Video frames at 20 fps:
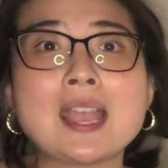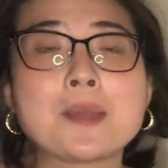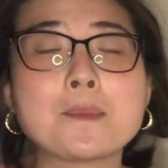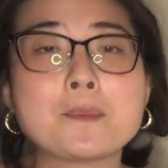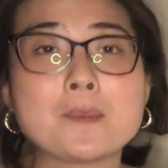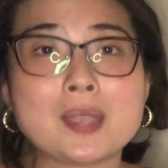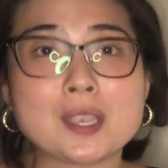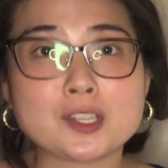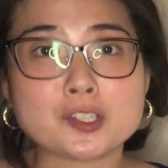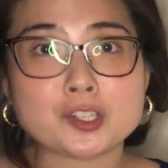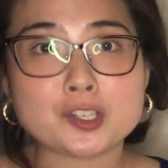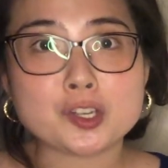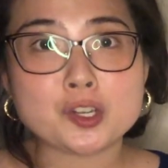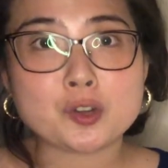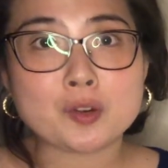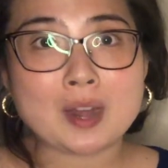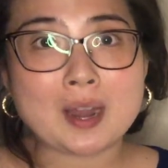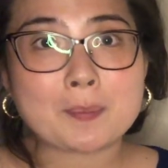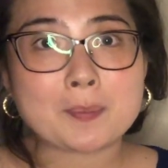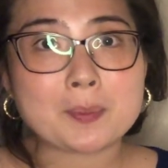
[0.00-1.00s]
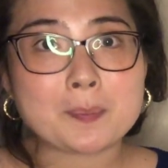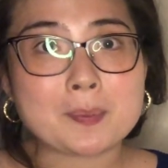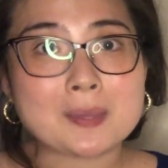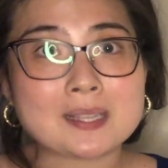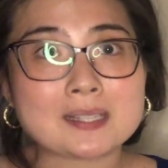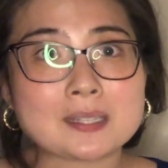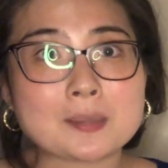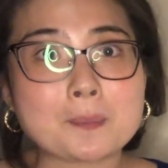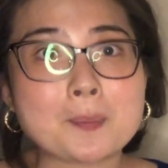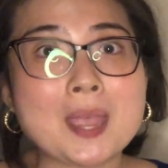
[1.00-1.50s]
Make sure you grab a
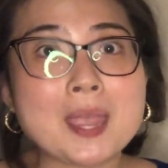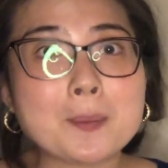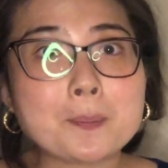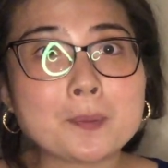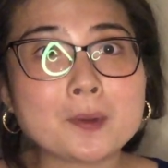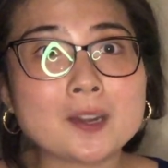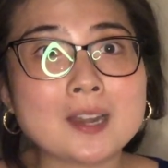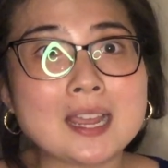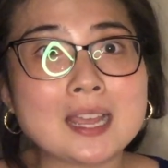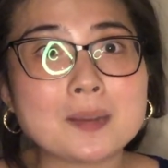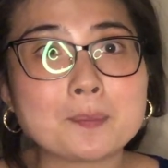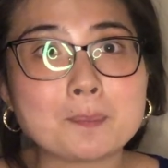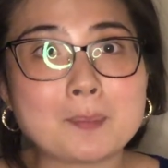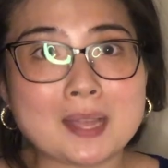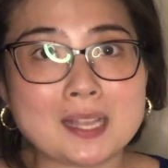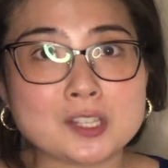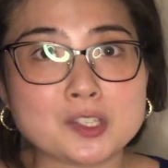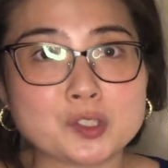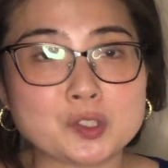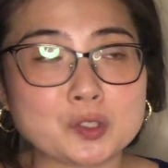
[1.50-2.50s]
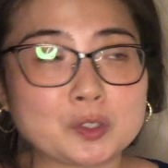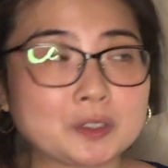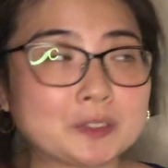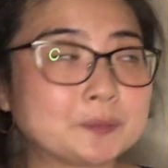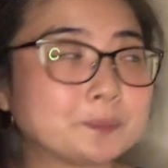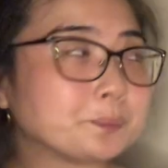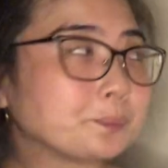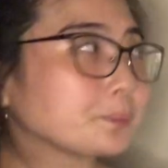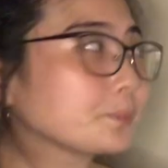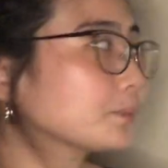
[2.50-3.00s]
piece of paper and
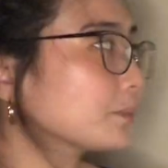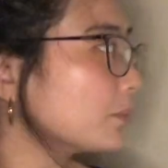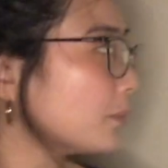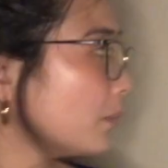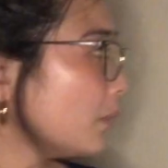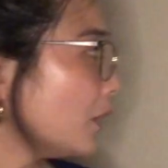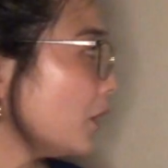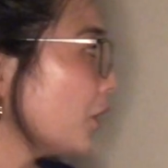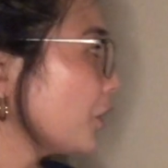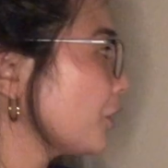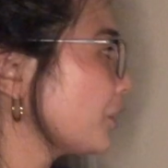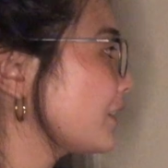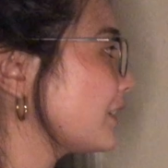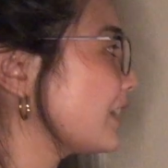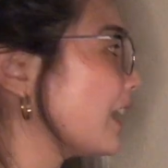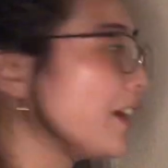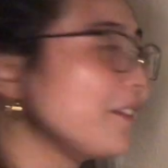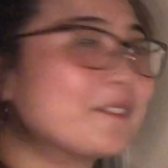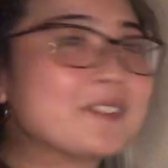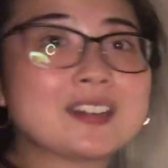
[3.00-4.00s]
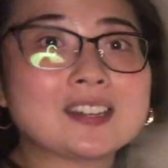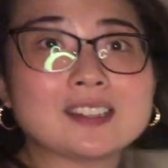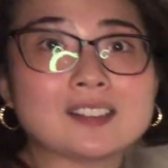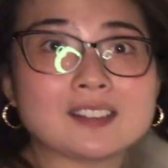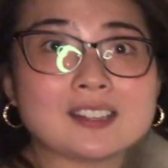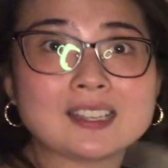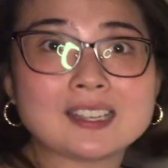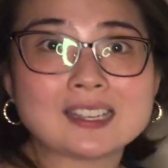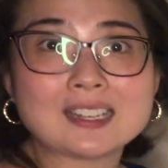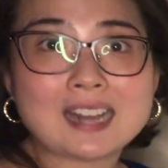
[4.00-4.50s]
pencil. You're
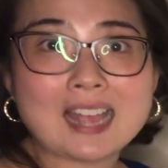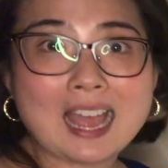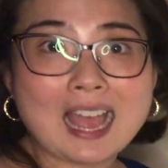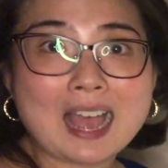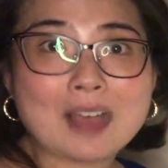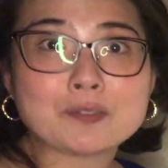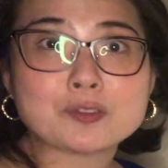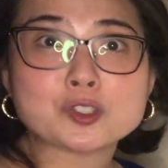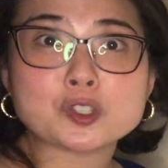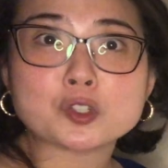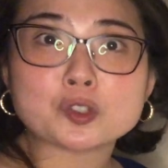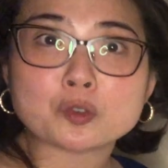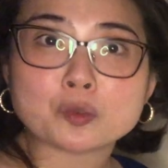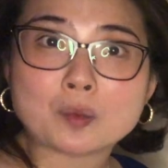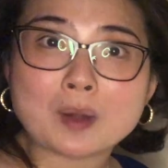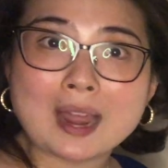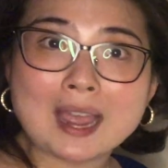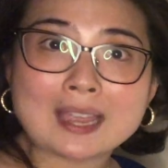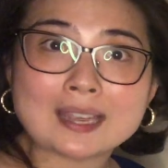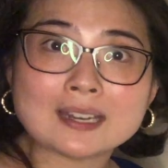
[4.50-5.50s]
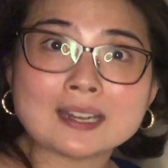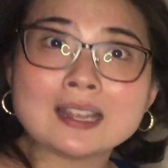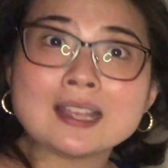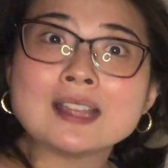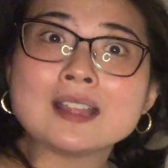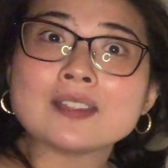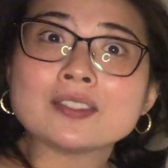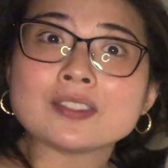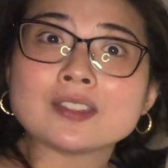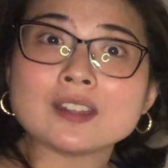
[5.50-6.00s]
definitely gonna have to write
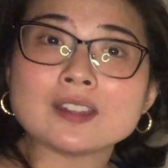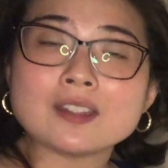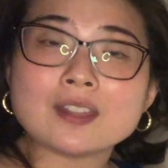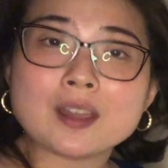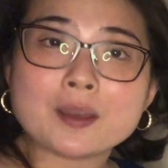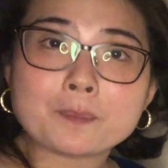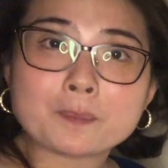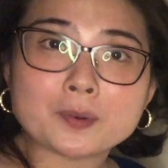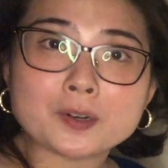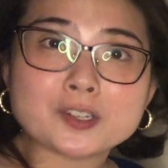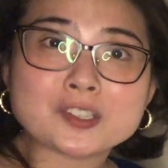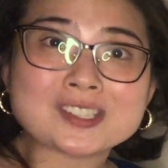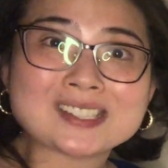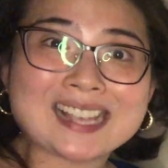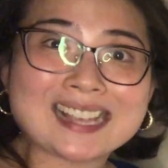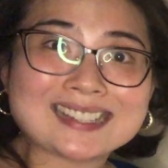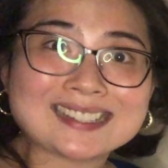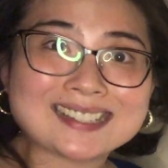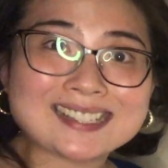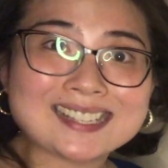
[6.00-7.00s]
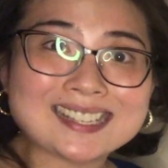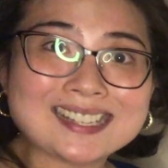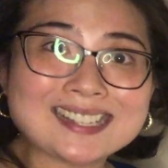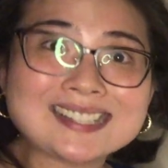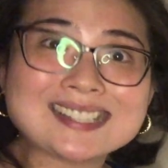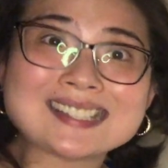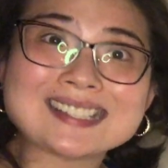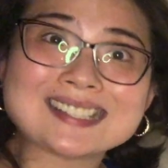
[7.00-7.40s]
the number sentence,